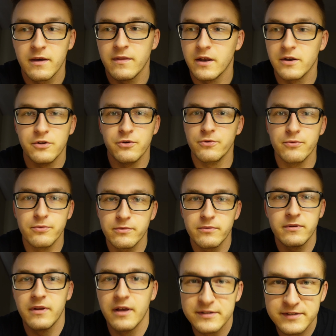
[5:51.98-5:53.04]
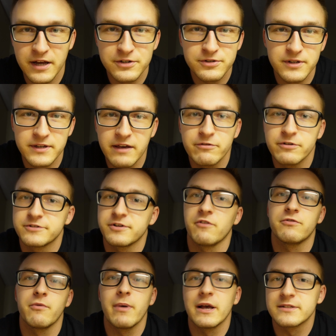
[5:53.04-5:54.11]
Then you essentially give
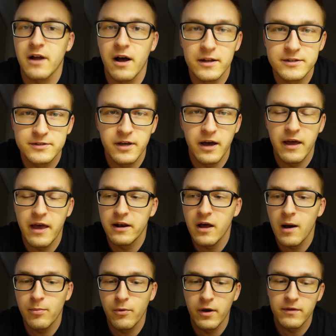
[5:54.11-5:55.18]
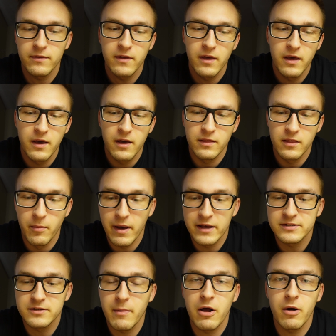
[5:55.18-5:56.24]
yourself the best odds to end up with the
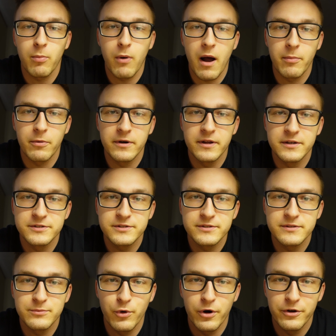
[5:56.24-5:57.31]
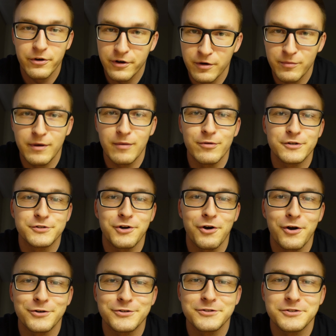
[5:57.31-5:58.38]
best amount of properties where you're going to be able to
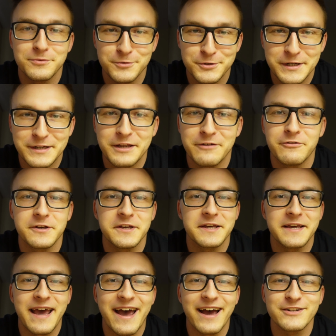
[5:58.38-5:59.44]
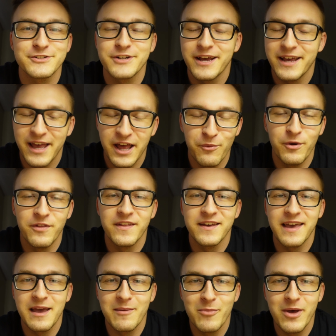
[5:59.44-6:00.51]
charge some significant cash and win the
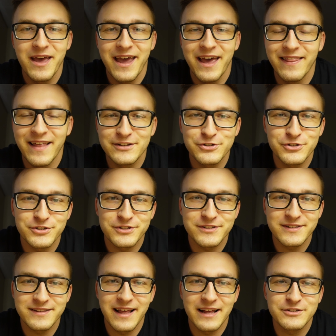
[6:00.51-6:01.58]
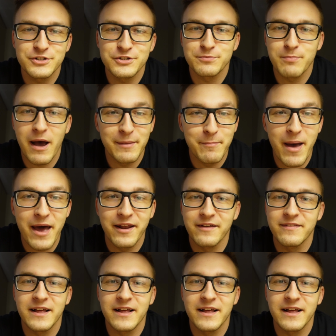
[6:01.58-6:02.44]
game. And that's just my meta.